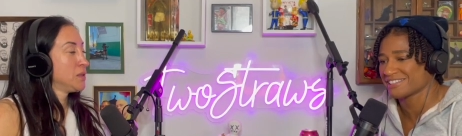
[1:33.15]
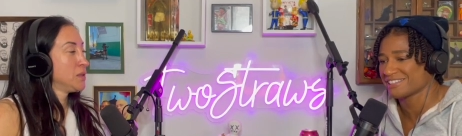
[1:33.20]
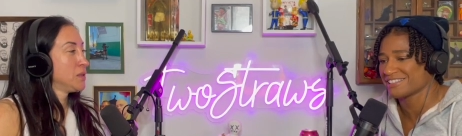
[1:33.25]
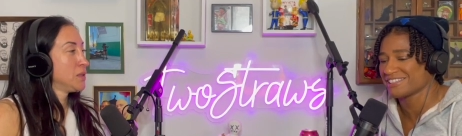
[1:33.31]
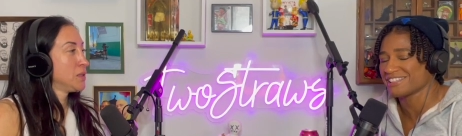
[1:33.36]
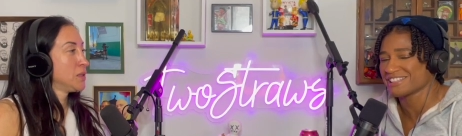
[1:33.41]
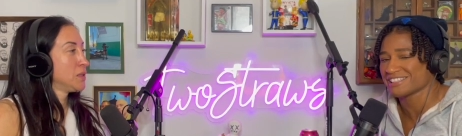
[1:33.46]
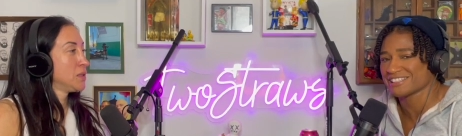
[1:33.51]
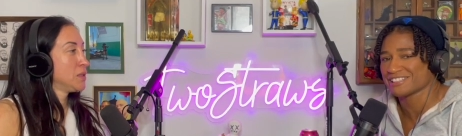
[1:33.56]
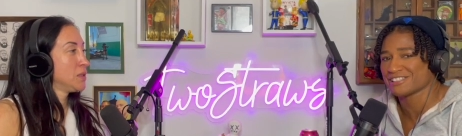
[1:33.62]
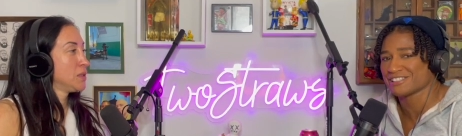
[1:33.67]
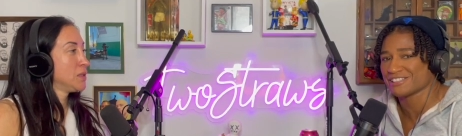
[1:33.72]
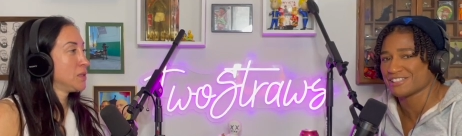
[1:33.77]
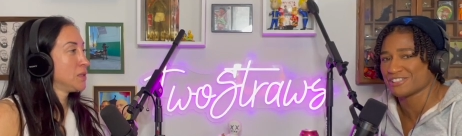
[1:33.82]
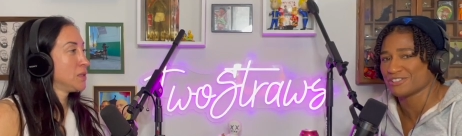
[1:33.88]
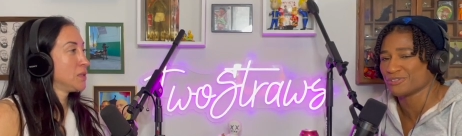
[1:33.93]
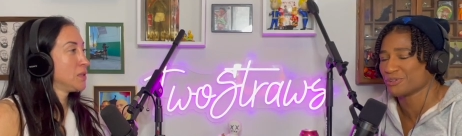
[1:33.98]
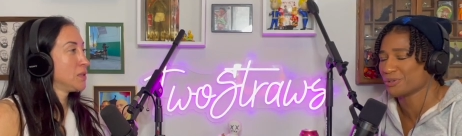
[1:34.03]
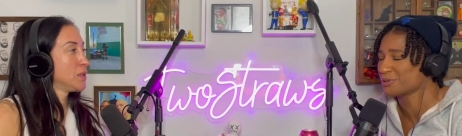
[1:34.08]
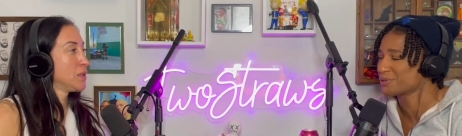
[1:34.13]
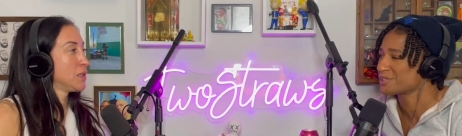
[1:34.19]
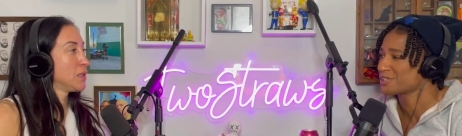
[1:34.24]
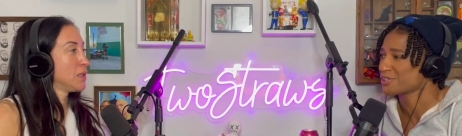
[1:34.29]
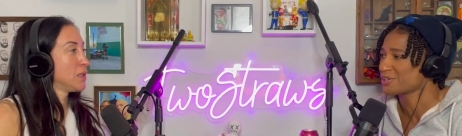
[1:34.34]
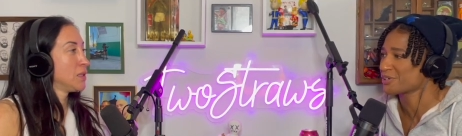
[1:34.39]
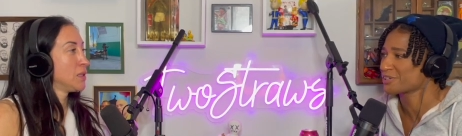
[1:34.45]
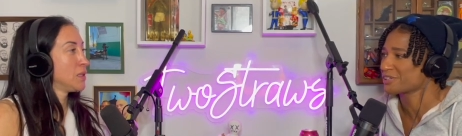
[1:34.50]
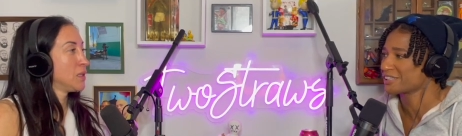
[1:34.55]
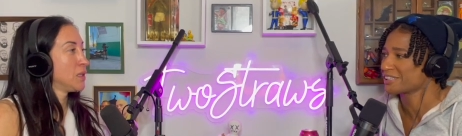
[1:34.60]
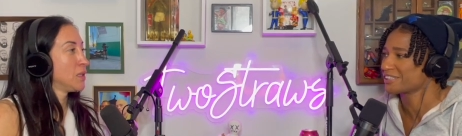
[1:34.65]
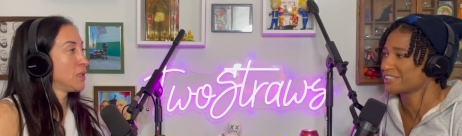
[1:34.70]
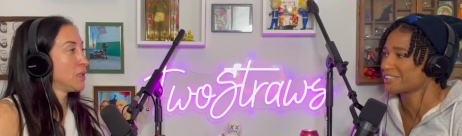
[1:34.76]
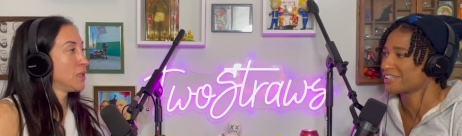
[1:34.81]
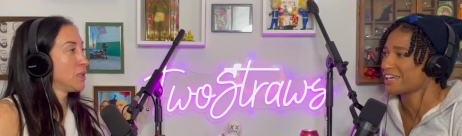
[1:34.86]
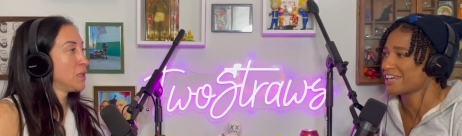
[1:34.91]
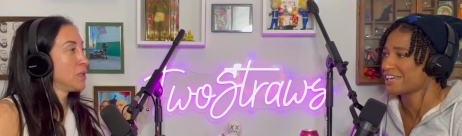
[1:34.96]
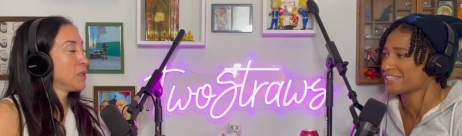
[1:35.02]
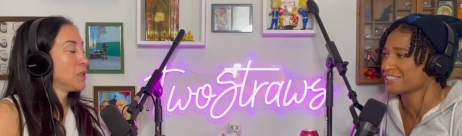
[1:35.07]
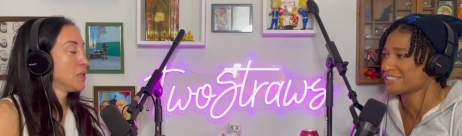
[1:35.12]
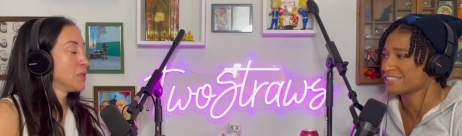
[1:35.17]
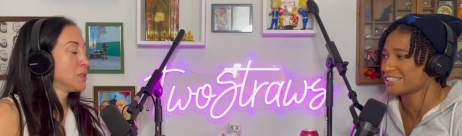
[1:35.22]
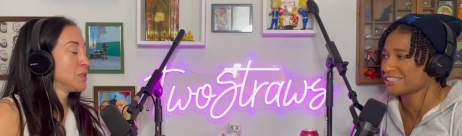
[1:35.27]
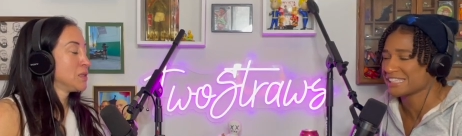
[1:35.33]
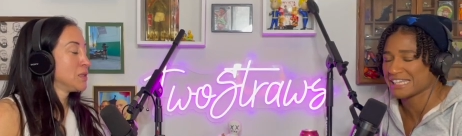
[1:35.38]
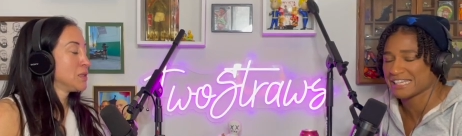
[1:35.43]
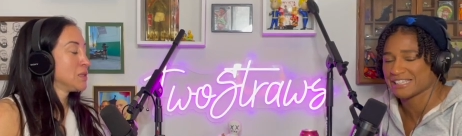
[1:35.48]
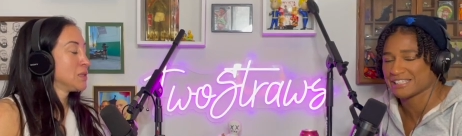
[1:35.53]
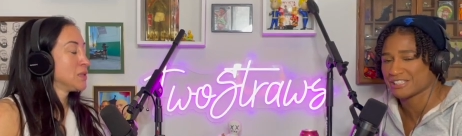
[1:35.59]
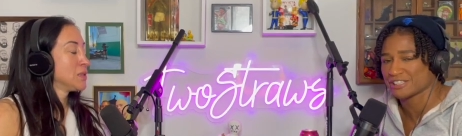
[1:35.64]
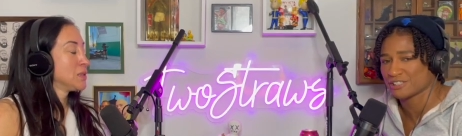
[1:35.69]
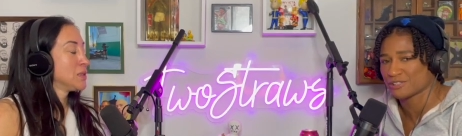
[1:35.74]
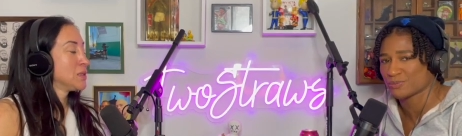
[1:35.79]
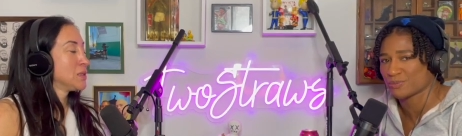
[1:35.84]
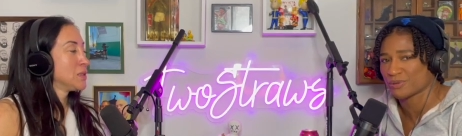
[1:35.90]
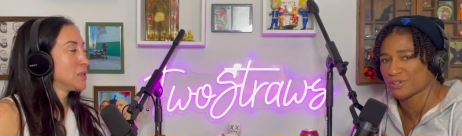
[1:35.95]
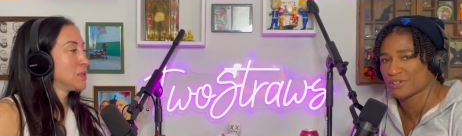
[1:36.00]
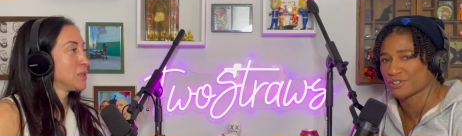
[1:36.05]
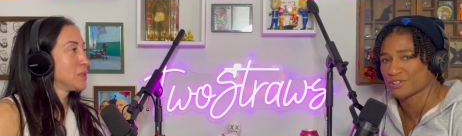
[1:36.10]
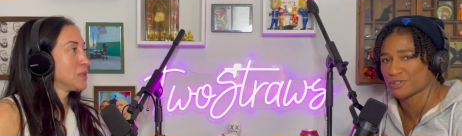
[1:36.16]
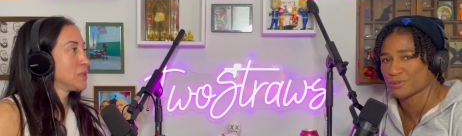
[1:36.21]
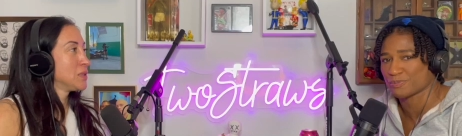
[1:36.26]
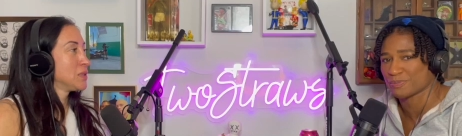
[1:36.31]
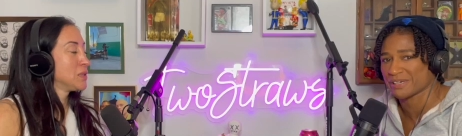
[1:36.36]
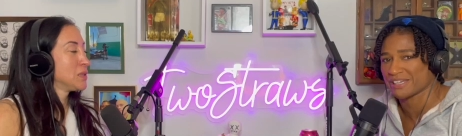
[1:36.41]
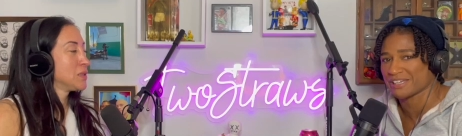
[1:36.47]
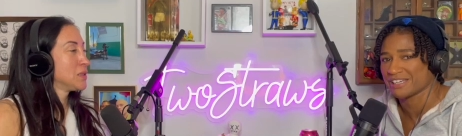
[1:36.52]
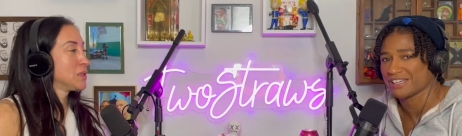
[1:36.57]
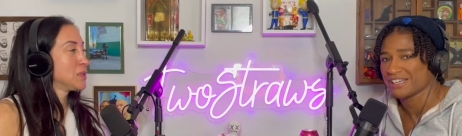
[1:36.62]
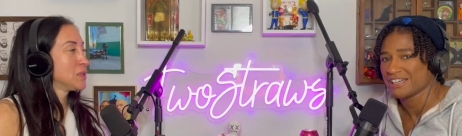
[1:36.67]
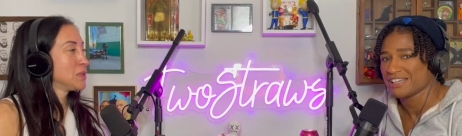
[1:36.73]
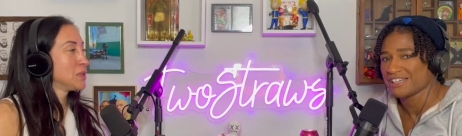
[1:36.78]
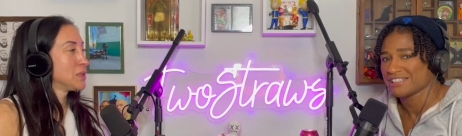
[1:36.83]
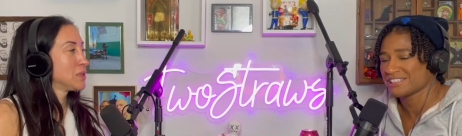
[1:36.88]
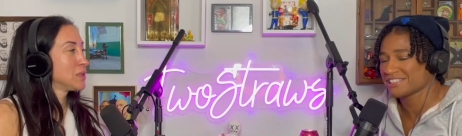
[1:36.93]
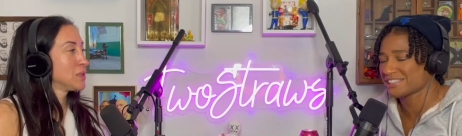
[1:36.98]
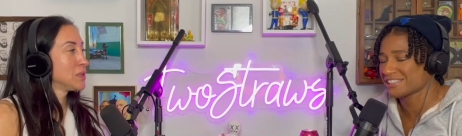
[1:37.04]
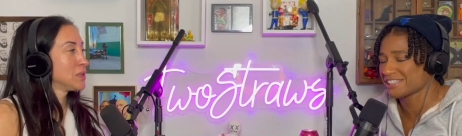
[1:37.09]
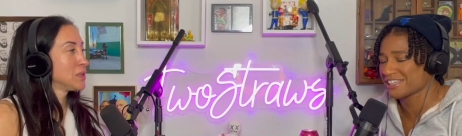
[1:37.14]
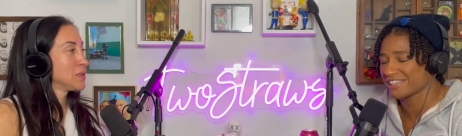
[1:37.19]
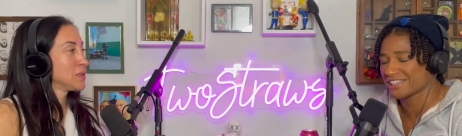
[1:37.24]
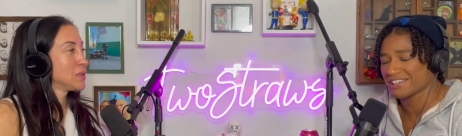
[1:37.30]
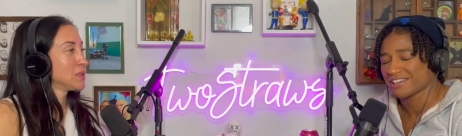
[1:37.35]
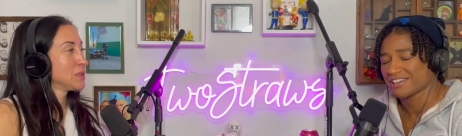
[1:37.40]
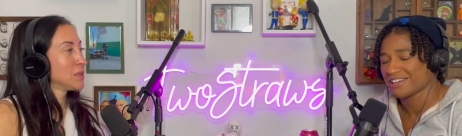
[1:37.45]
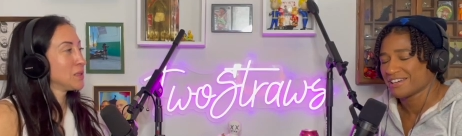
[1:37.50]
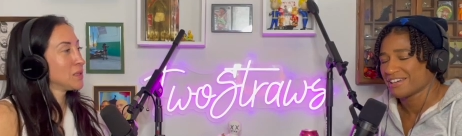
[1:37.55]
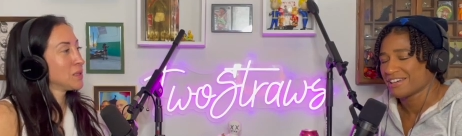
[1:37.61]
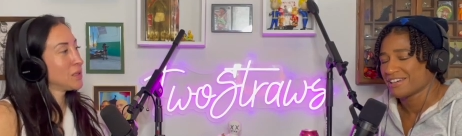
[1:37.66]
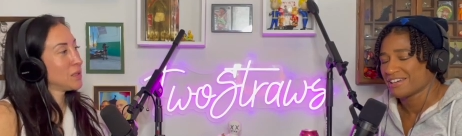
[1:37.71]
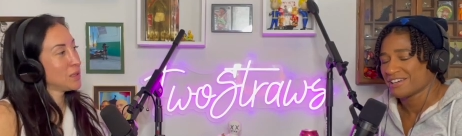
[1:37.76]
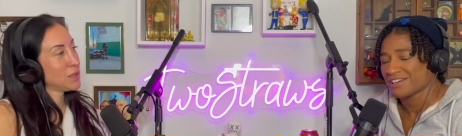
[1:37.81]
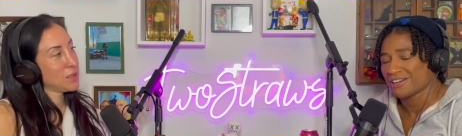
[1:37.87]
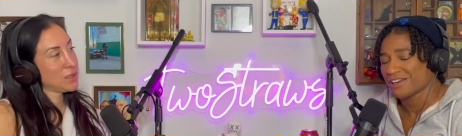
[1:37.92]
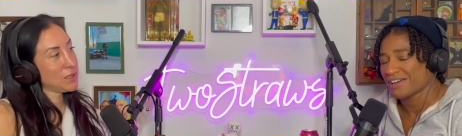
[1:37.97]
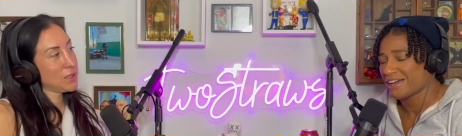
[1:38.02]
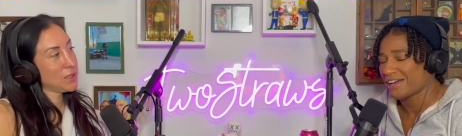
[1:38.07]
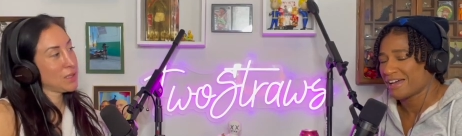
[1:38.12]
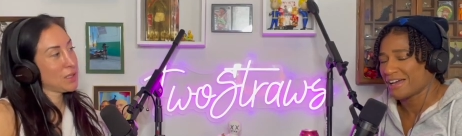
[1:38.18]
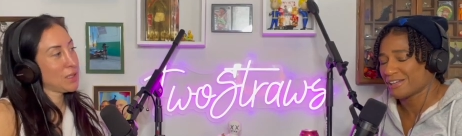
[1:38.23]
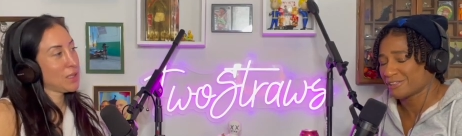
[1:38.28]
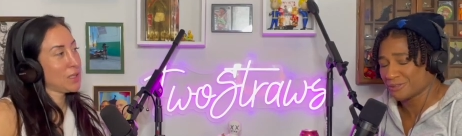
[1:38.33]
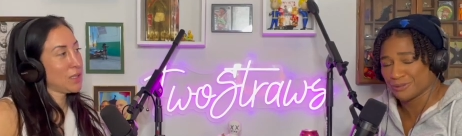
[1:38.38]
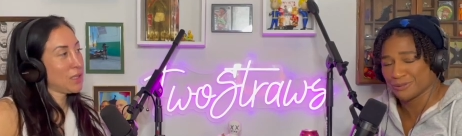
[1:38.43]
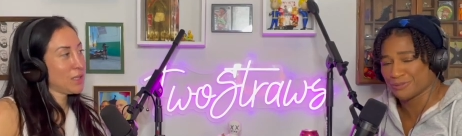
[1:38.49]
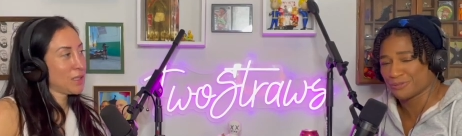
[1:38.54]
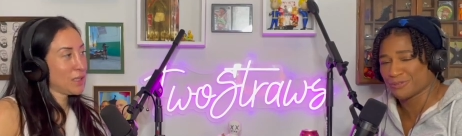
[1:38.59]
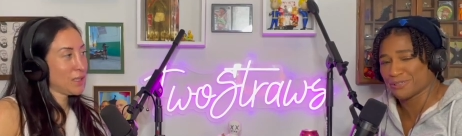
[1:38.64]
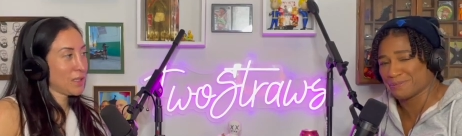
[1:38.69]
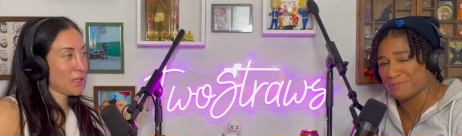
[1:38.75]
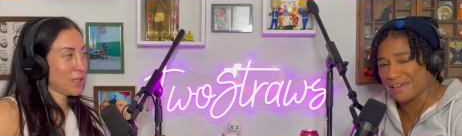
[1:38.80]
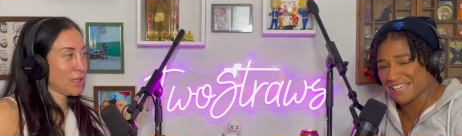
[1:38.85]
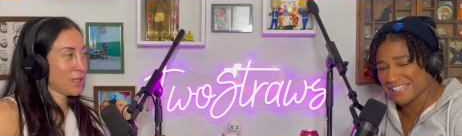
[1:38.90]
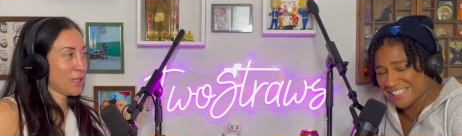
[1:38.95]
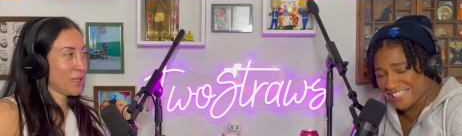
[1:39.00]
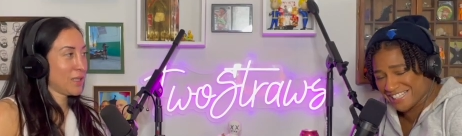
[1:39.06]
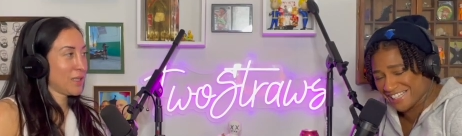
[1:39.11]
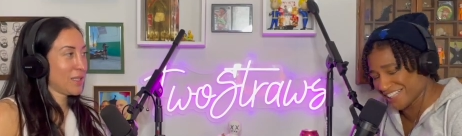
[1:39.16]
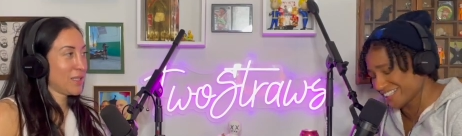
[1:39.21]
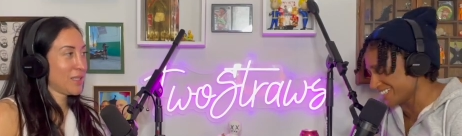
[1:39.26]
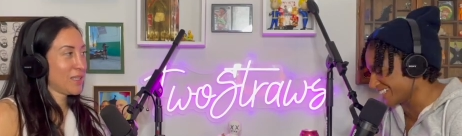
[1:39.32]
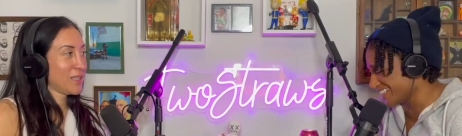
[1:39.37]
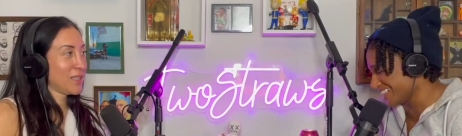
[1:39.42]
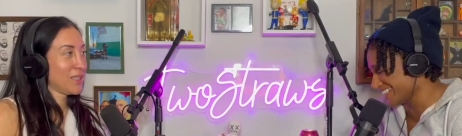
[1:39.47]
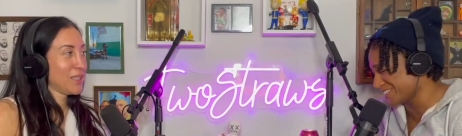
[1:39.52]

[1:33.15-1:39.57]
Speaker 1: you can, you know, he's hurting as he's saying these words, but he's just like, I'll do the rematch.